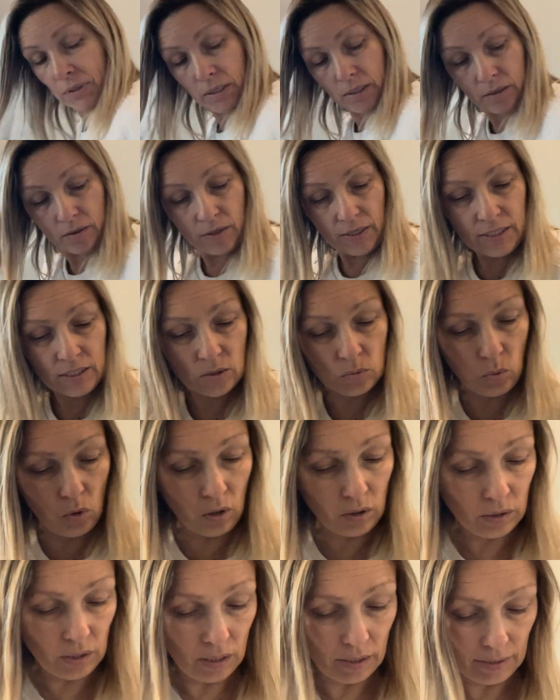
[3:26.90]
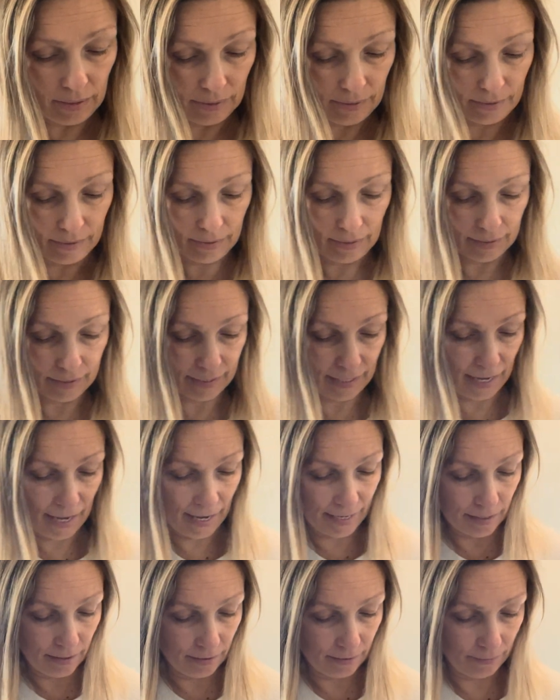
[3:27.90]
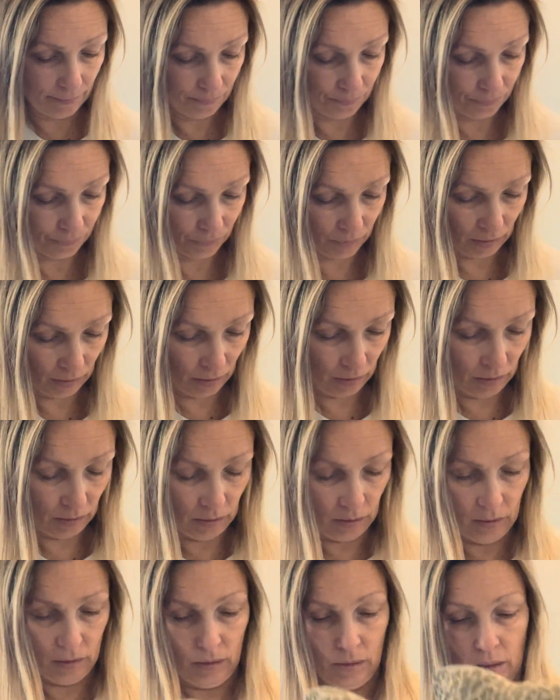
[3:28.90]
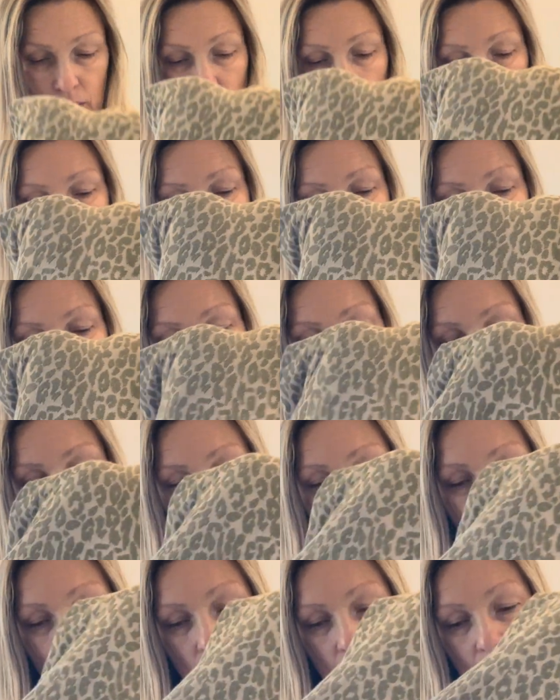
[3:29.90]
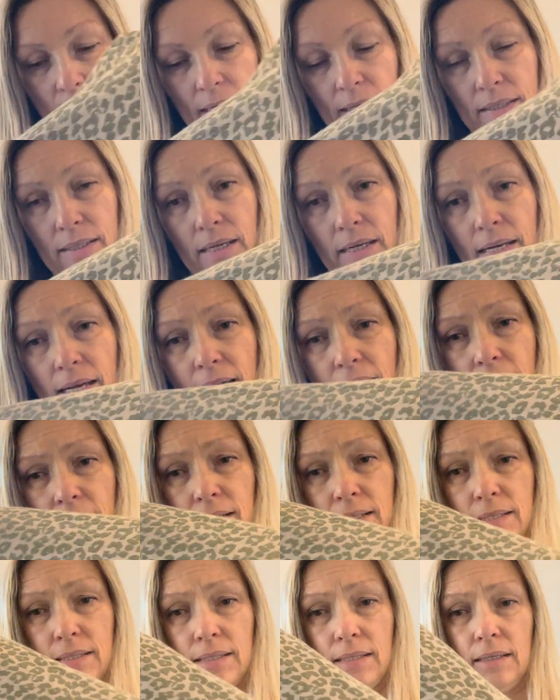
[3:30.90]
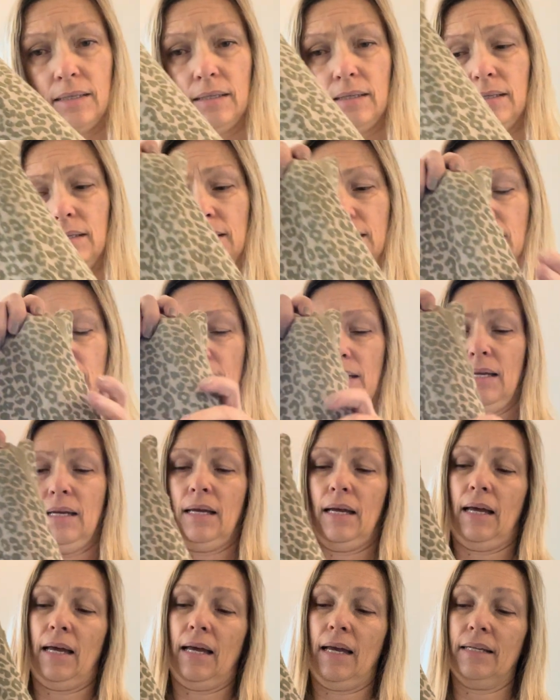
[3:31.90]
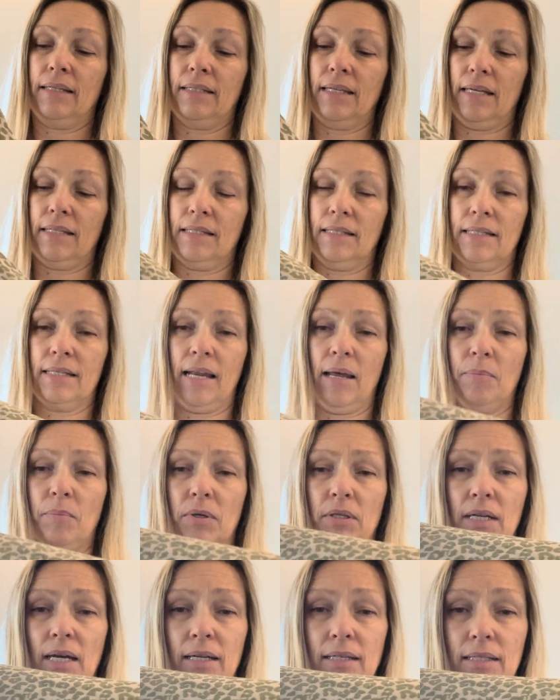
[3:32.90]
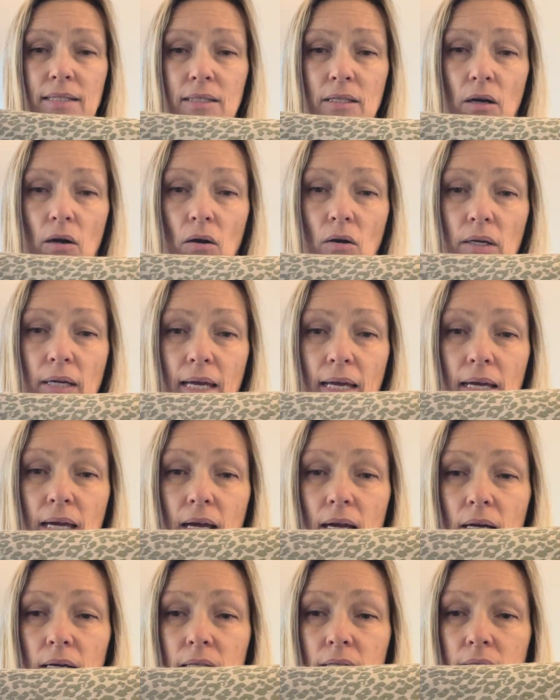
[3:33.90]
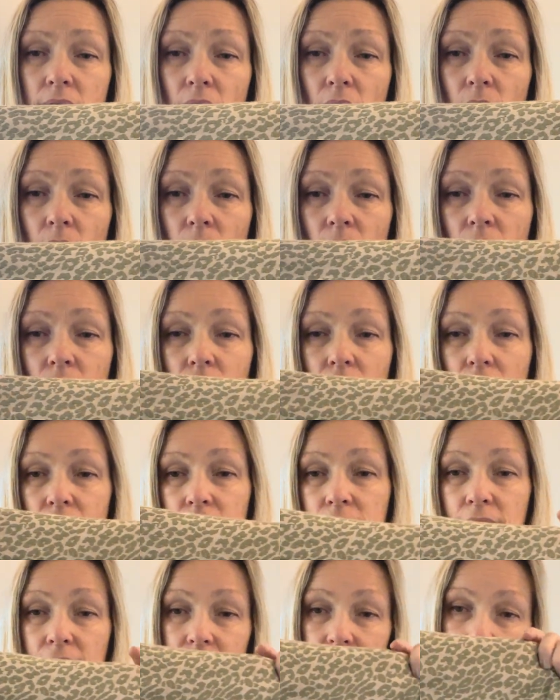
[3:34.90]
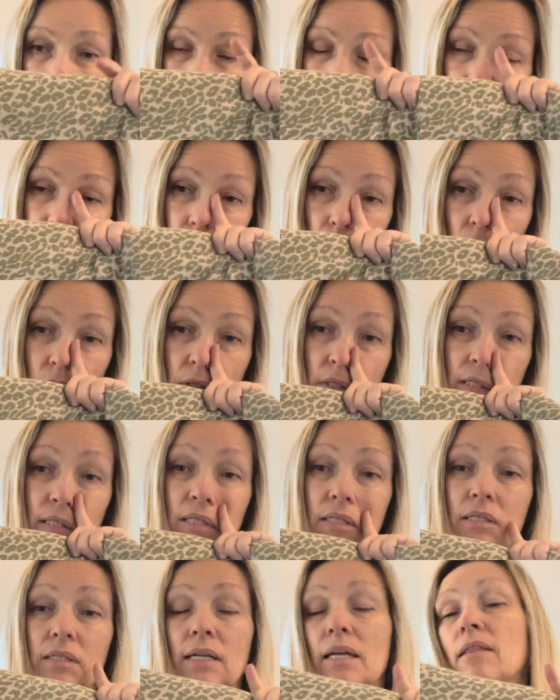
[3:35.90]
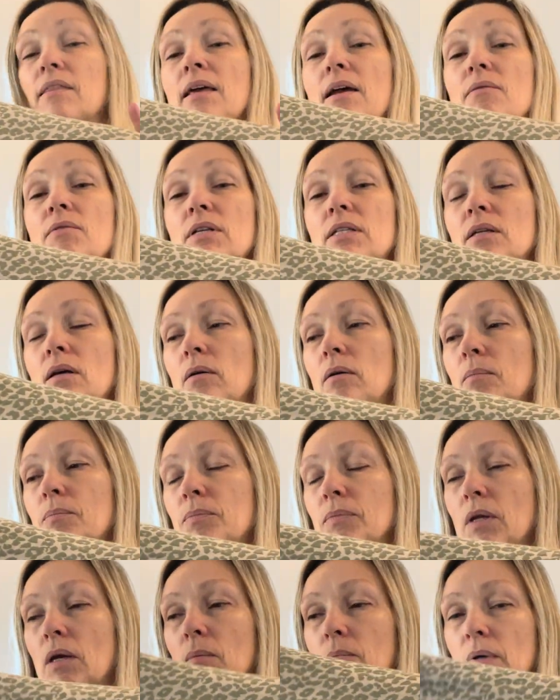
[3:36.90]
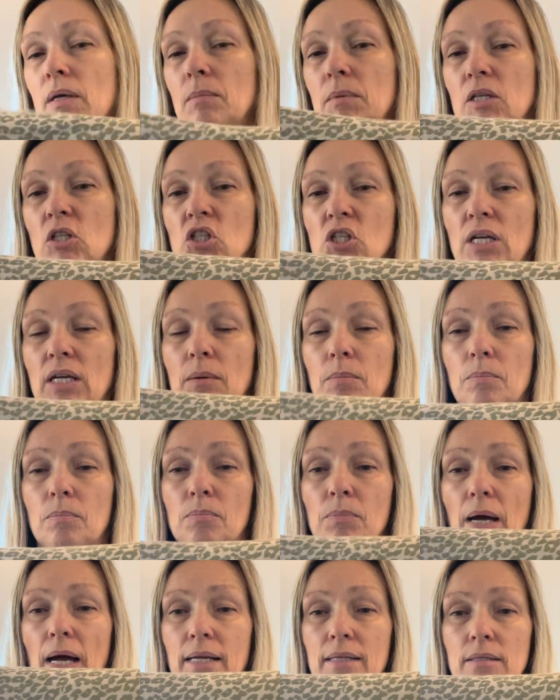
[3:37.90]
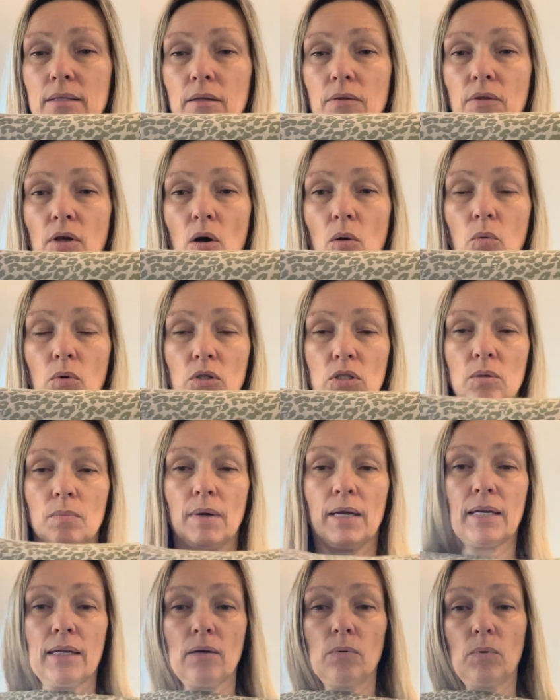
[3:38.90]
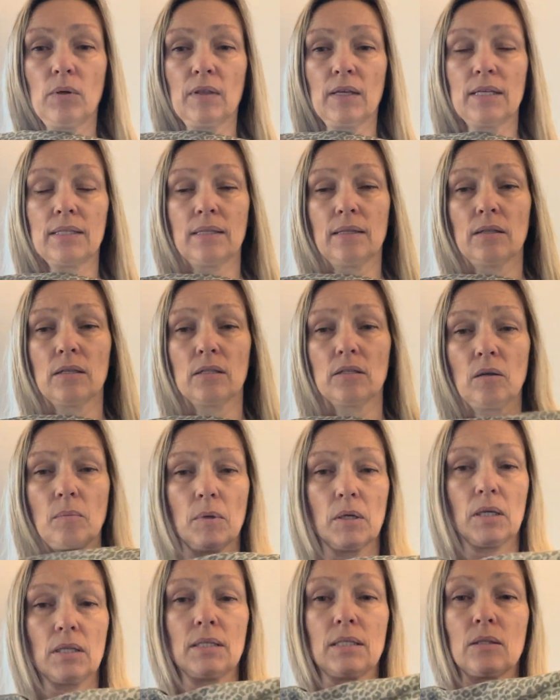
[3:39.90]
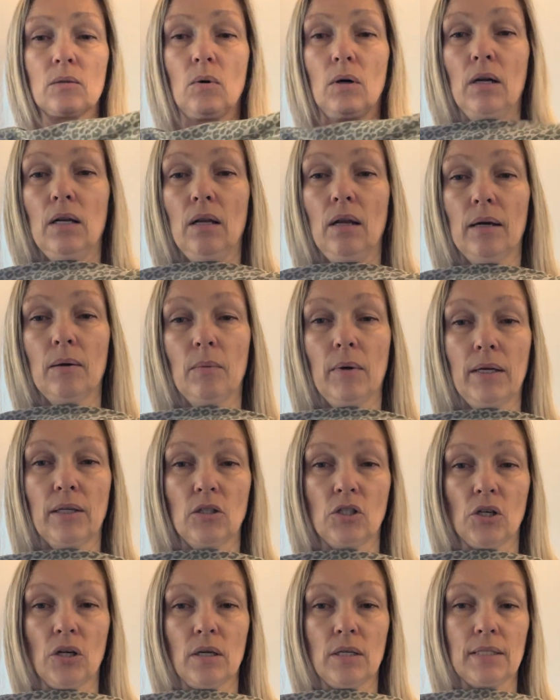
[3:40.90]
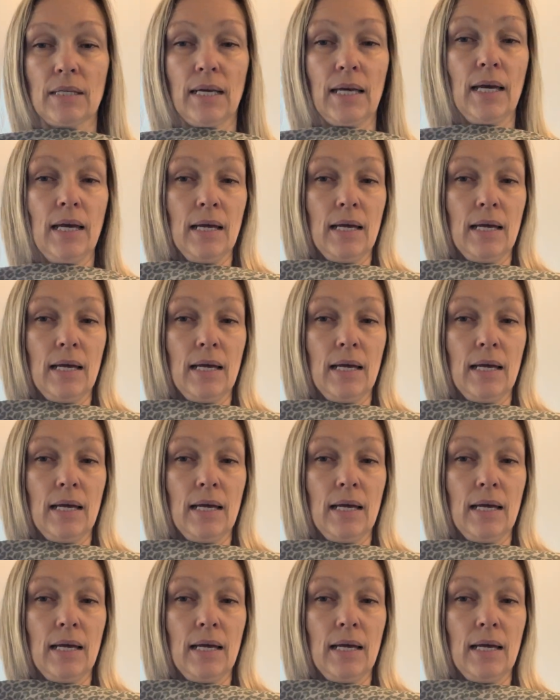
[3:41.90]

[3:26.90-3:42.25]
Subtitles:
This one, again, I think this was from Higgs and Higgs, and yes, it's leopard and it's khaki, so that ticks loads of boxes, doesn't it? There is a Mimi G pattern that I want to make with this in the summer because it's quite a lightweight jersey,